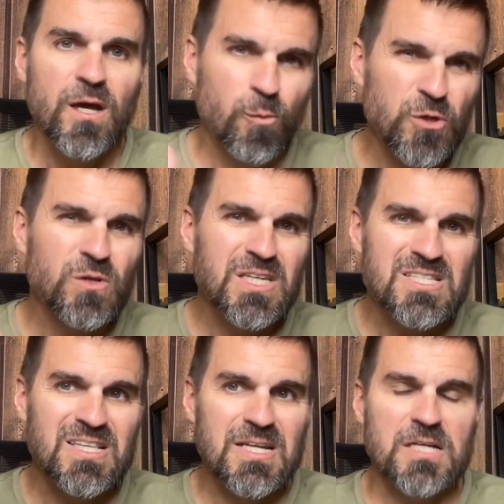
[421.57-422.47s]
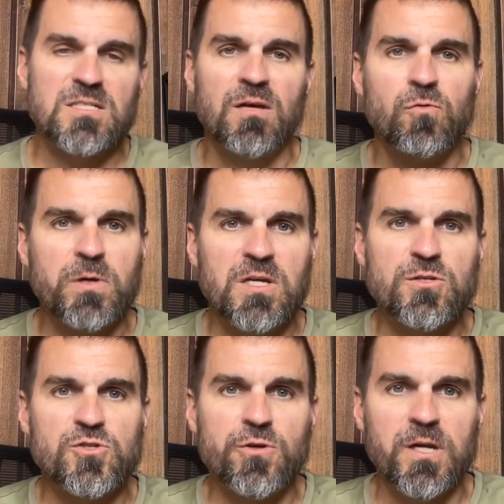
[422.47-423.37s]
help you get to the next level in
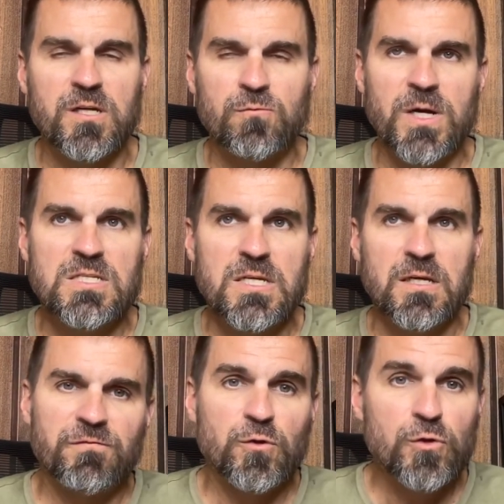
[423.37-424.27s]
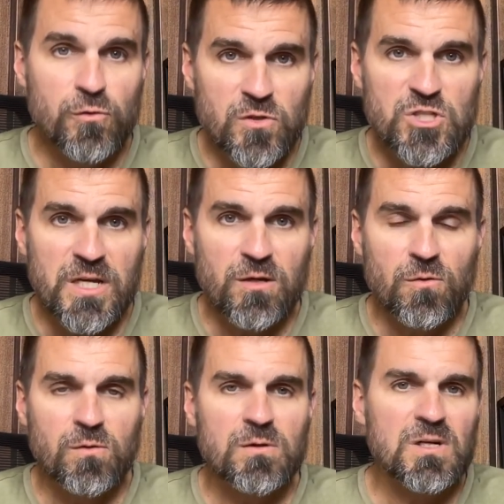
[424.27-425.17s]
your training and racing. If you're new to the
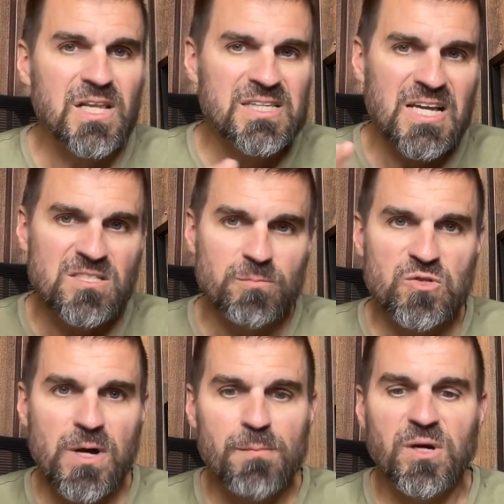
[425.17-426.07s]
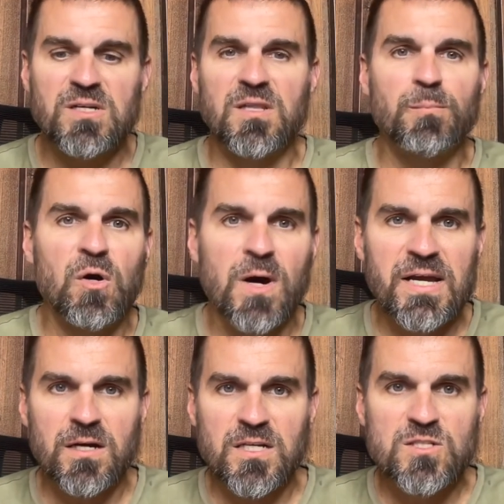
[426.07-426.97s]
channel, click that subscribe button and the bell
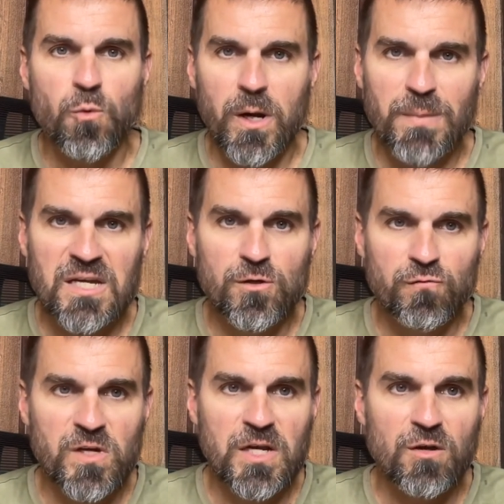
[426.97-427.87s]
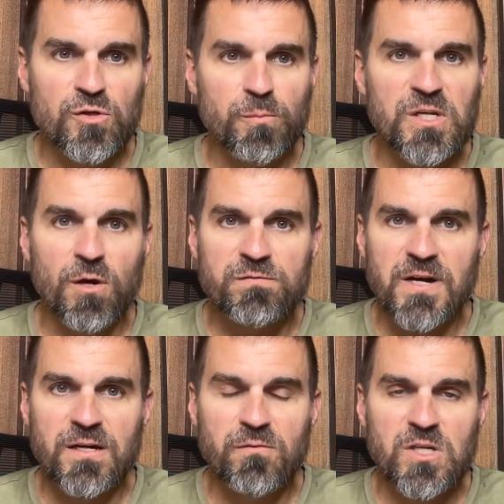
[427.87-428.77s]
icon so when I make a new video, you'll be
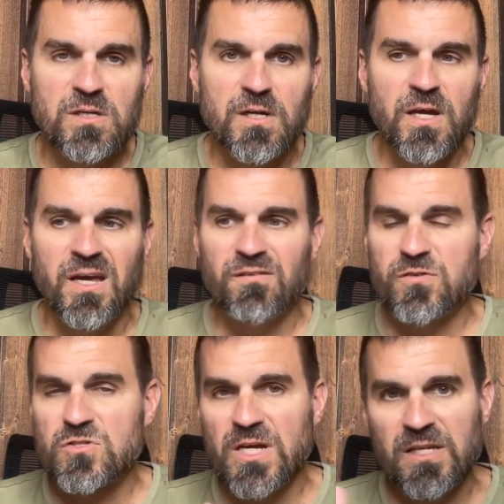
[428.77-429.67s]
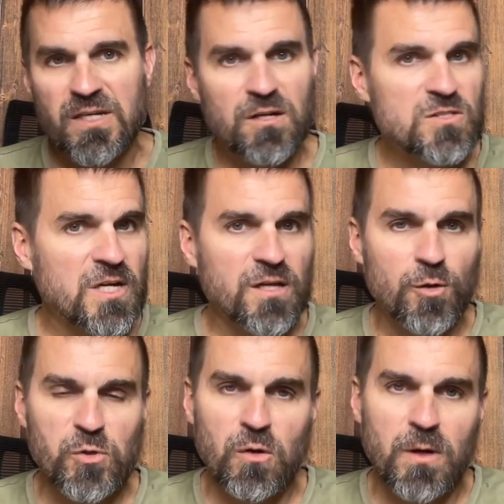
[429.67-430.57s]
notified of it. And if there's anything else I can
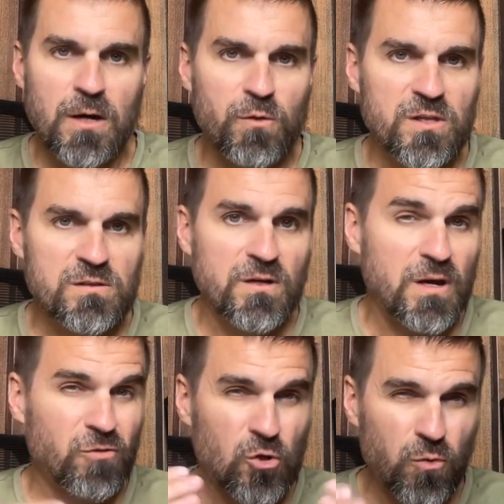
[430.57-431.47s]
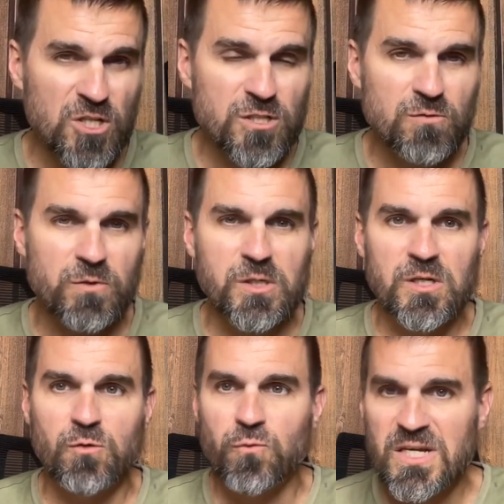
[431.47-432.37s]
help you all out with, you have a question
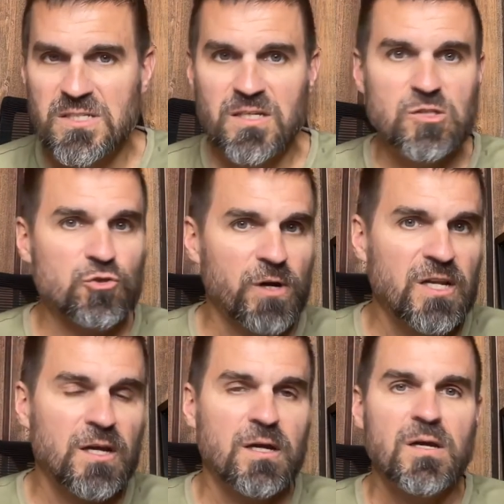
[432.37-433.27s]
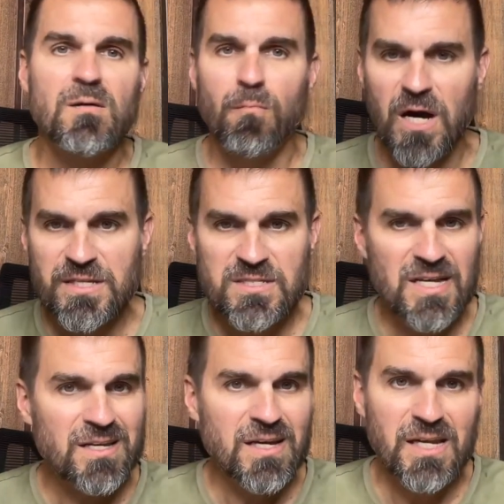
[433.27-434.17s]
regarding racing, training,
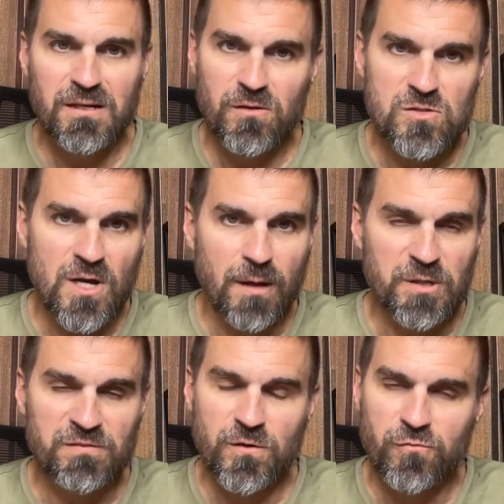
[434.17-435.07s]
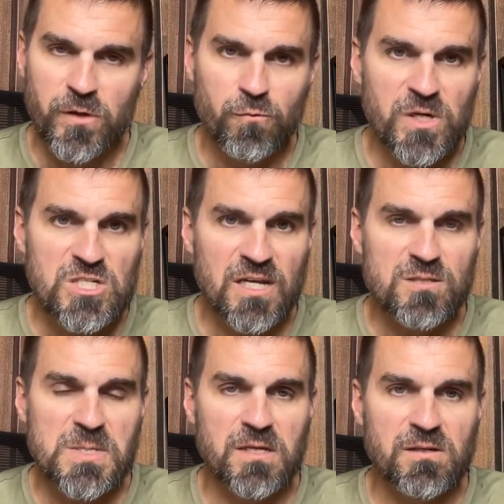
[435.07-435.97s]
mindset, any other topic, feel free to reach out
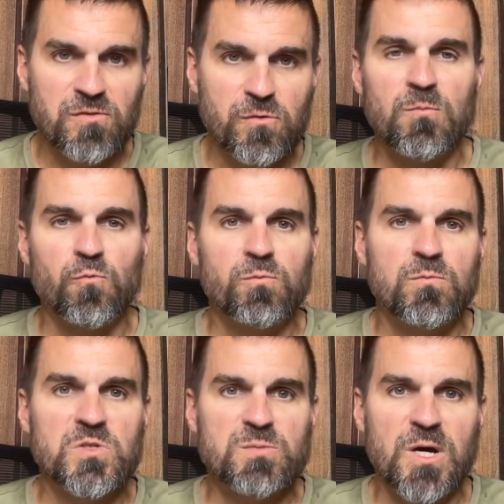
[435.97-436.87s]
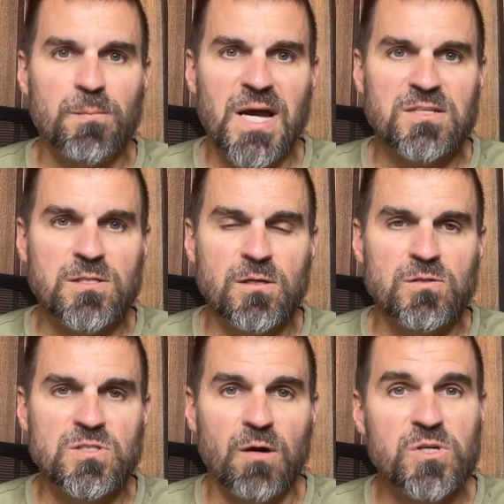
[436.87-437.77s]
to me. I'll definitely respond back to you.
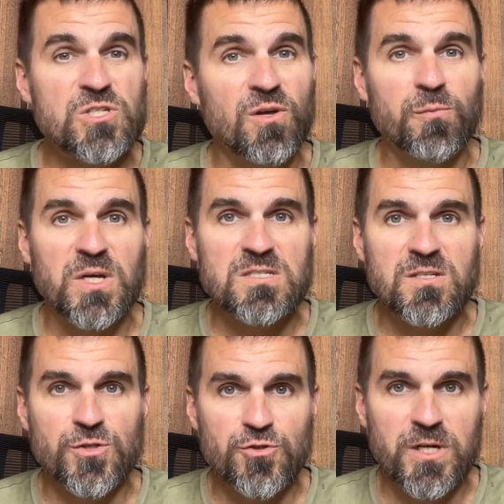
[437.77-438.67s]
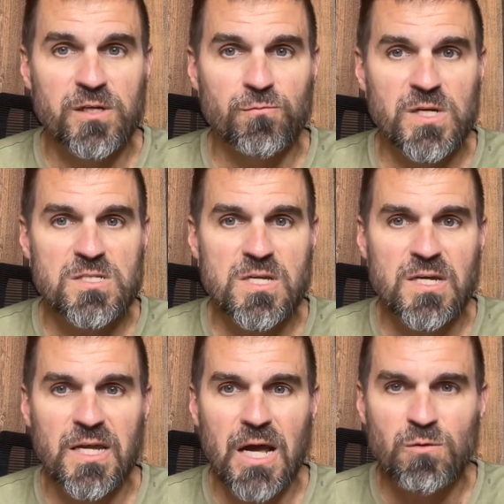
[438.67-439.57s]
So I wish you all the best in your training and racing,
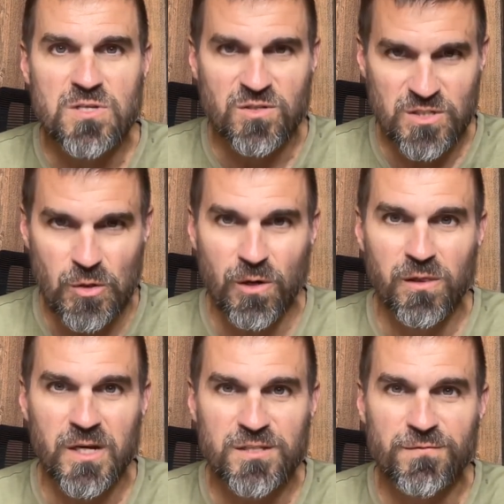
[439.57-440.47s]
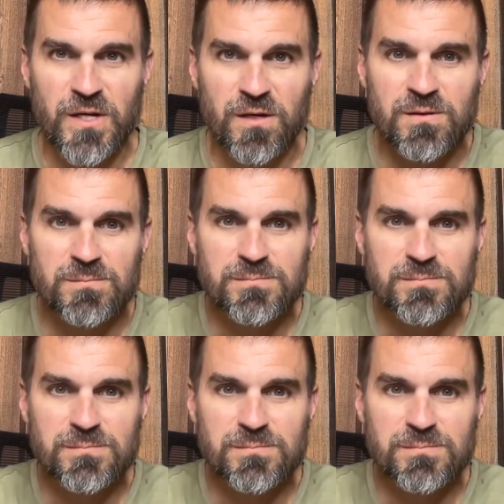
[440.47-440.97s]
and I will talk to you all in the next video.